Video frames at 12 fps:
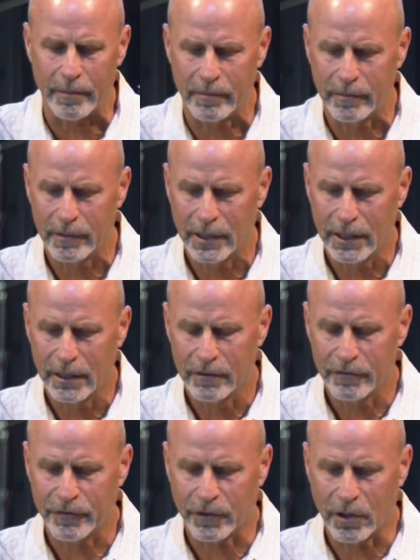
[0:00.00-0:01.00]
up,
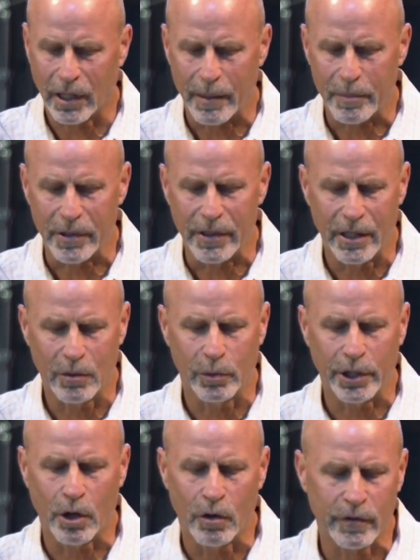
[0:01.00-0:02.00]
and
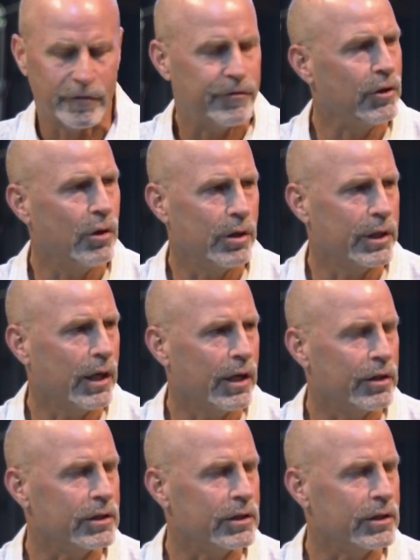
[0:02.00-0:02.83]
then we overflow into